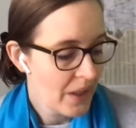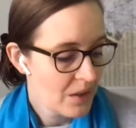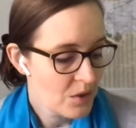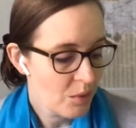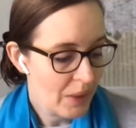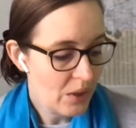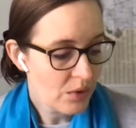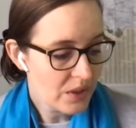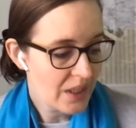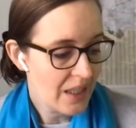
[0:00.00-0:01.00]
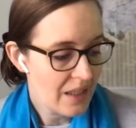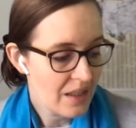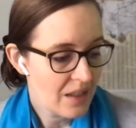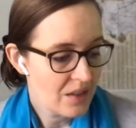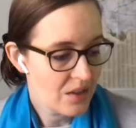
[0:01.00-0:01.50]
So my goal today
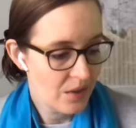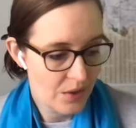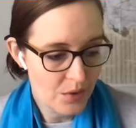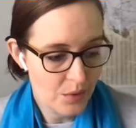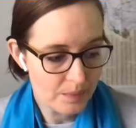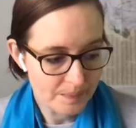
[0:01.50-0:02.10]
is to